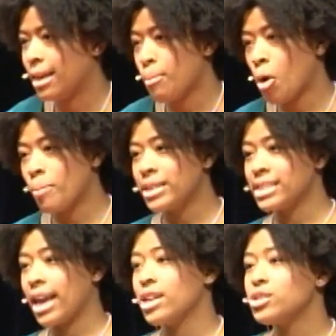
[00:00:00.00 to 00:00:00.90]
I'm hoping
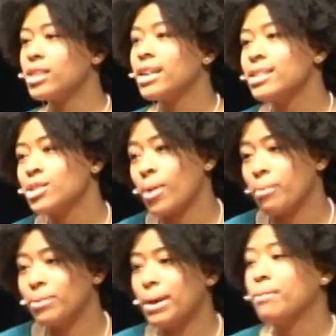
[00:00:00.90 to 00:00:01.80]
to answer these so I
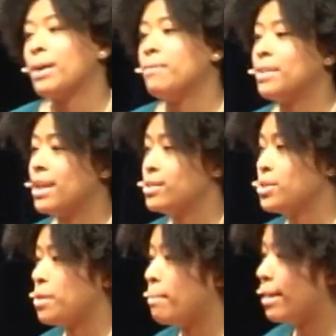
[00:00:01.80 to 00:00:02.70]
will never have to
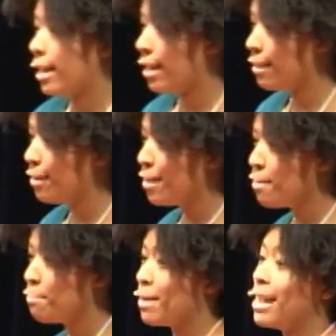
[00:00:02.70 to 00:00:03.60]
answer them again,
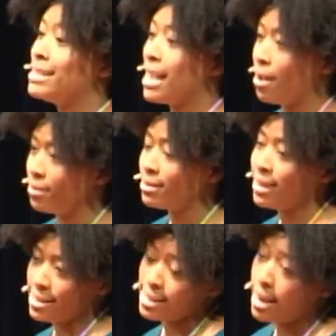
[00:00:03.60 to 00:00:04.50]
but I doubt
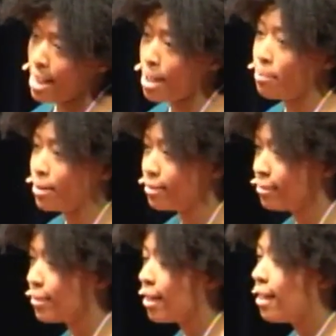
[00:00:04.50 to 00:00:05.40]
that's going to happen.
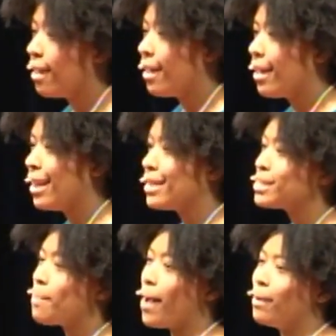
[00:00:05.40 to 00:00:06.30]
And it's
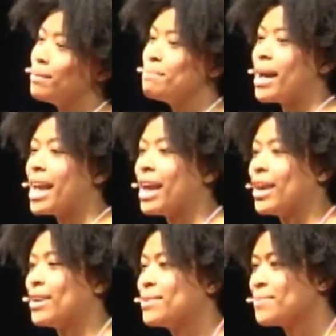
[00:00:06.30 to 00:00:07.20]
about my
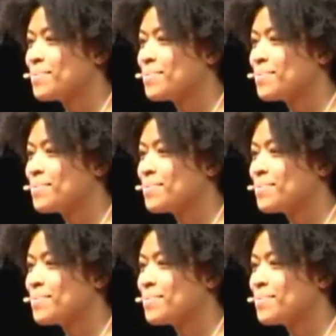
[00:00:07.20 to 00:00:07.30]
hair.